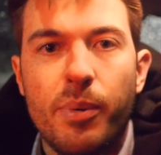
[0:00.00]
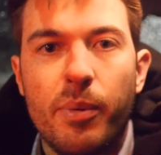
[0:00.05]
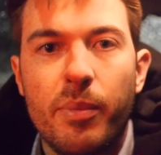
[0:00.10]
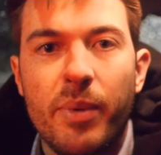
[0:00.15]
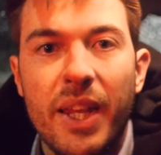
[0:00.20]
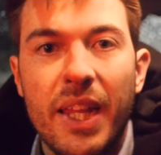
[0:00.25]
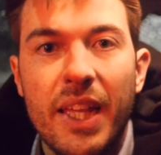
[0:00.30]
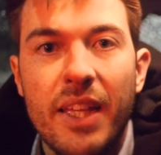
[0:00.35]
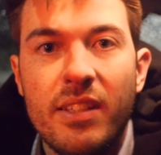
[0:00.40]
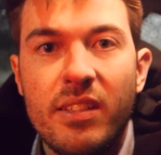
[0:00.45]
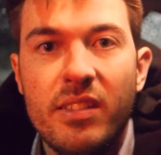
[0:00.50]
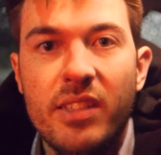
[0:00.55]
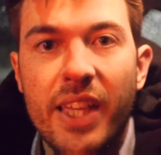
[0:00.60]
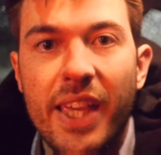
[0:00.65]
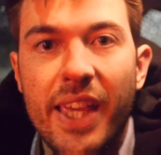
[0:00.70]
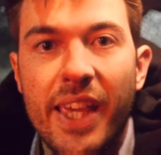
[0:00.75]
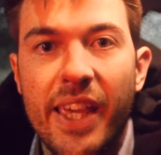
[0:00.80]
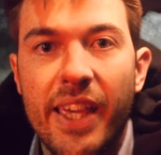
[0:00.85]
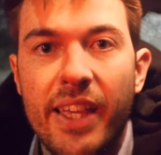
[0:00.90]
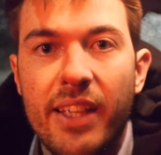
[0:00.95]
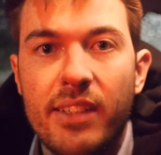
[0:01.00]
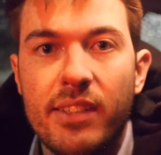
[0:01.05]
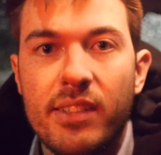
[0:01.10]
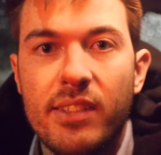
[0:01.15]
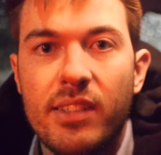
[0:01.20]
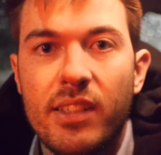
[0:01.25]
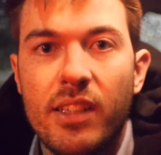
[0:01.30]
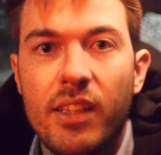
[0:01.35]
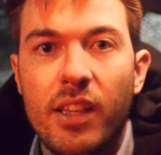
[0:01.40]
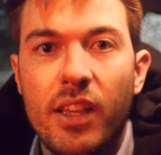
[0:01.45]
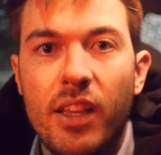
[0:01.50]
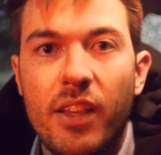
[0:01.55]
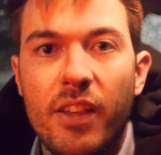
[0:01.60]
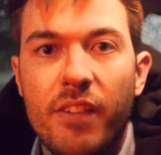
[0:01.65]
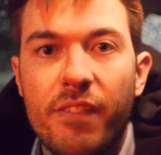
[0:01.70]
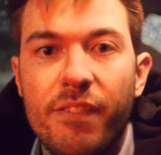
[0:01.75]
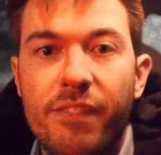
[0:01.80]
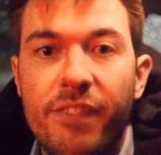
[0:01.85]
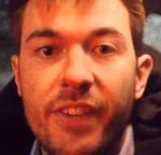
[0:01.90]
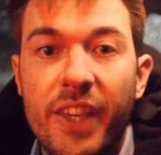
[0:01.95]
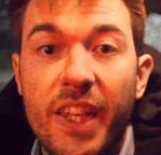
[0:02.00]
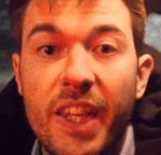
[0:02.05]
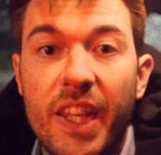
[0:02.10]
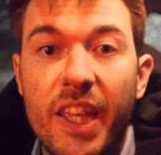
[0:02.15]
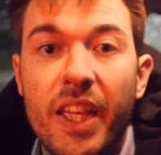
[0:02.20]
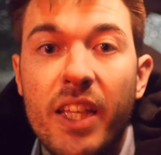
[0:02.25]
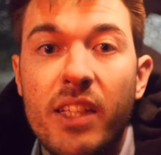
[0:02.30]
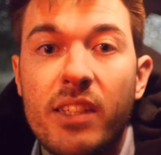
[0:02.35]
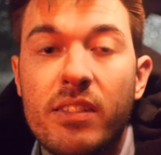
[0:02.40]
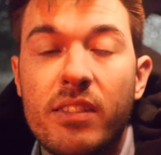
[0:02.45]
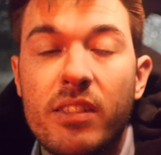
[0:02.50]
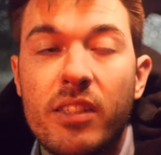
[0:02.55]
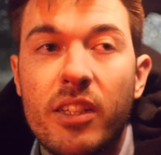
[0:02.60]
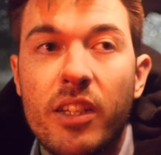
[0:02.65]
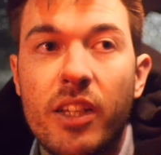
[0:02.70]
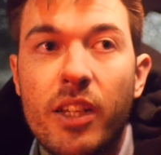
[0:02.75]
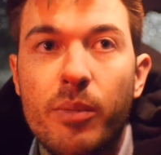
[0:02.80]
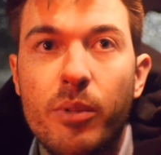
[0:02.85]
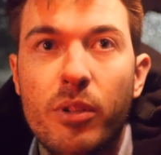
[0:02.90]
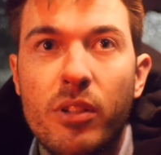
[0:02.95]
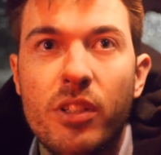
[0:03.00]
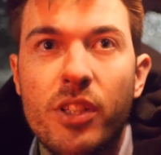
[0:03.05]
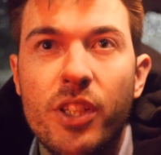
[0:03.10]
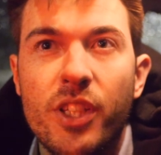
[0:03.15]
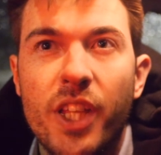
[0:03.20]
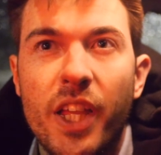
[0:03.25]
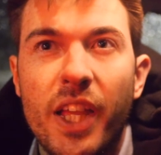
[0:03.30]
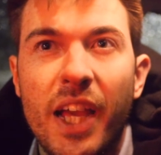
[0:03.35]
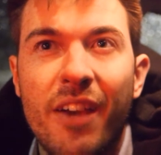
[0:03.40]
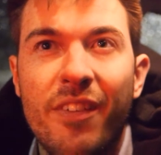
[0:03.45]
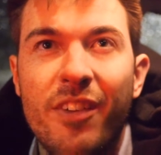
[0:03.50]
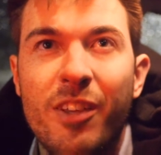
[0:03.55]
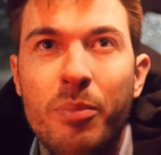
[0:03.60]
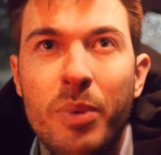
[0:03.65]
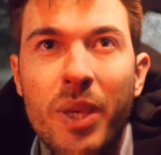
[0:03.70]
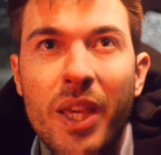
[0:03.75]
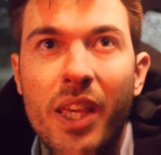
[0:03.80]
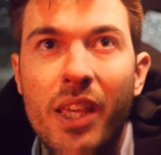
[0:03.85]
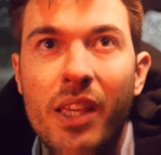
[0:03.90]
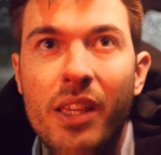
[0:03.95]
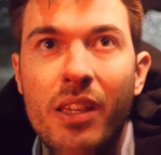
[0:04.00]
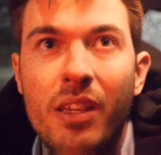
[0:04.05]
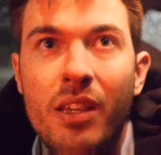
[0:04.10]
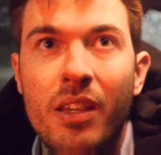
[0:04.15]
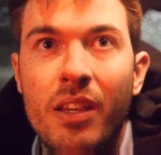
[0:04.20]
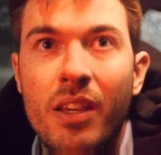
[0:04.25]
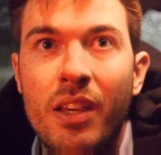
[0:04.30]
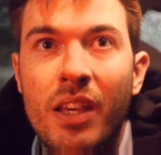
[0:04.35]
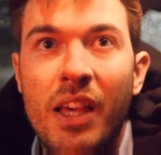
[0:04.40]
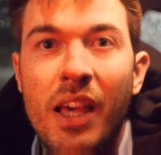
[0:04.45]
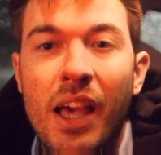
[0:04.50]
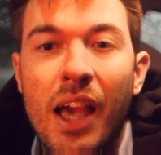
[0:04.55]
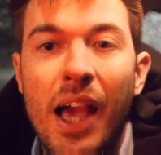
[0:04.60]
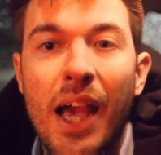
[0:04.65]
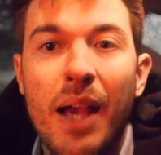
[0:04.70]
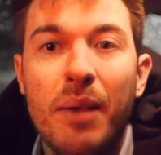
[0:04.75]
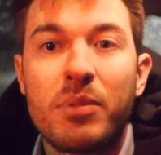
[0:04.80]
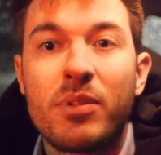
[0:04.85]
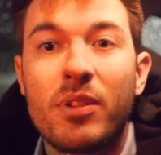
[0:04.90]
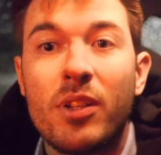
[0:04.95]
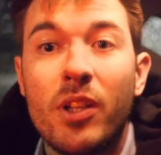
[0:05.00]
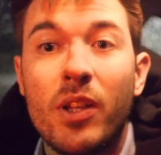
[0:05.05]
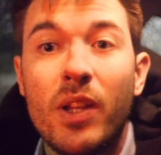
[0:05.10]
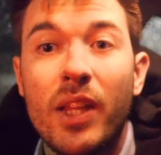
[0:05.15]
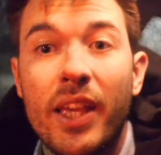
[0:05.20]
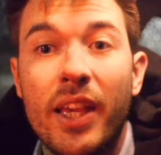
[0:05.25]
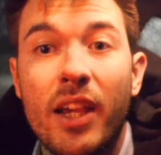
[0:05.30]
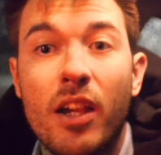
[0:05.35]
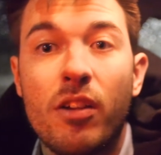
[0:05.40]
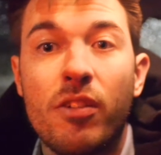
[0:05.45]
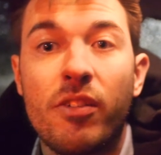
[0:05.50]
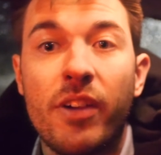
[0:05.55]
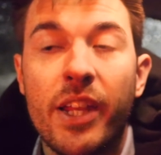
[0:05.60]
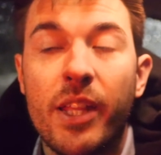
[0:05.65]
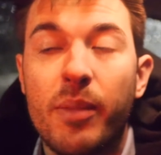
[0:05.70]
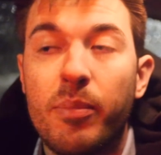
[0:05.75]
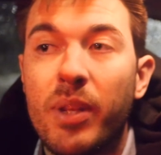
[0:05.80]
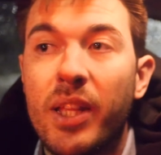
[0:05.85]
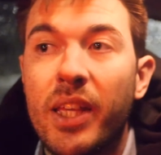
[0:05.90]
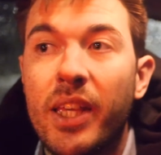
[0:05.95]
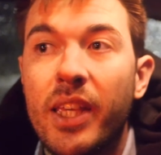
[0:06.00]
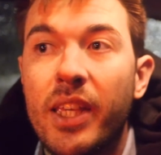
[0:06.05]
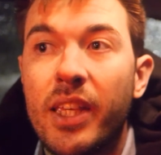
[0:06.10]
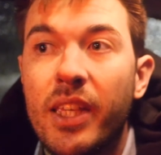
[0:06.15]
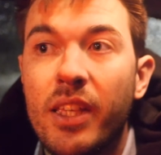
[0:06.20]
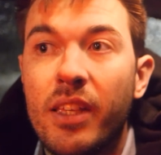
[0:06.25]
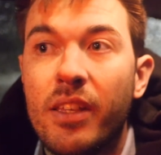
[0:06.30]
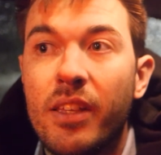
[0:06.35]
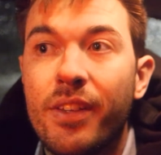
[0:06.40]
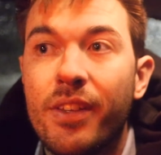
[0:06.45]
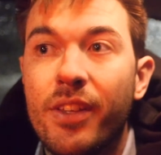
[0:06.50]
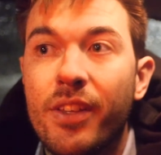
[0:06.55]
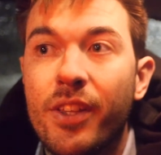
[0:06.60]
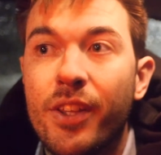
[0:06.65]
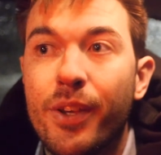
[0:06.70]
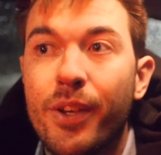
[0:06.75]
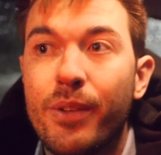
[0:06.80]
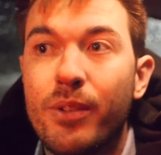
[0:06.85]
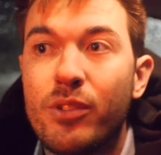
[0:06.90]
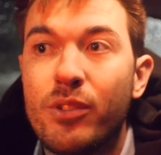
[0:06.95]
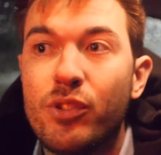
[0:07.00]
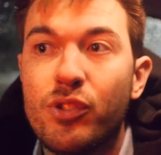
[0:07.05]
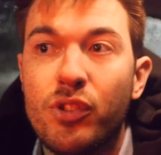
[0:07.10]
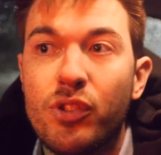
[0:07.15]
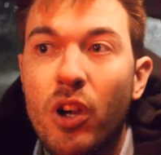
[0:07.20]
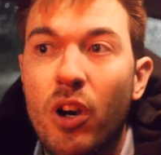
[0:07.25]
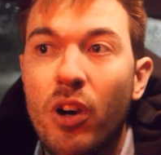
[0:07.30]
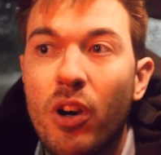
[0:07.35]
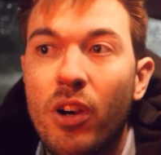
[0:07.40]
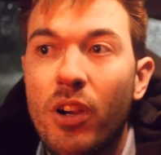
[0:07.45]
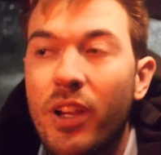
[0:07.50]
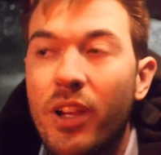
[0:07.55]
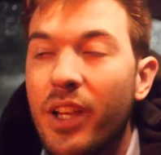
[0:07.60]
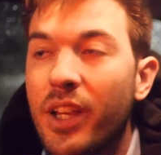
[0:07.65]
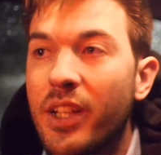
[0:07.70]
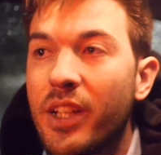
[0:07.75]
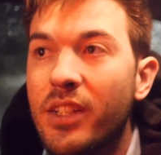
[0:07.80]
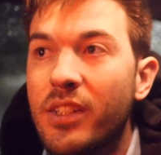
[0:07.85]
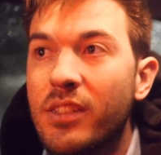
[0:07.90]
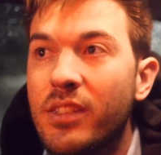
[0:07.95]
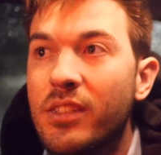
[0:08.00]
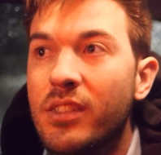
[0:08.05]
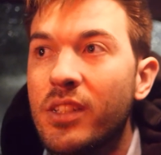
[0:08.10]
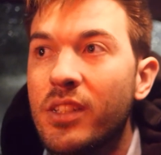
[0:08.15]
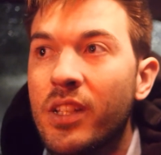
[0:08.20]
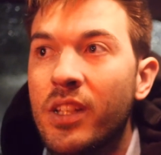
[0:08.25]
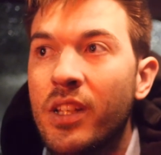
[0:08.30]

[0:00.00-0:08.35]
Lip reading: up on my list is fitness. You don't have to be absolutely incredibly, strong and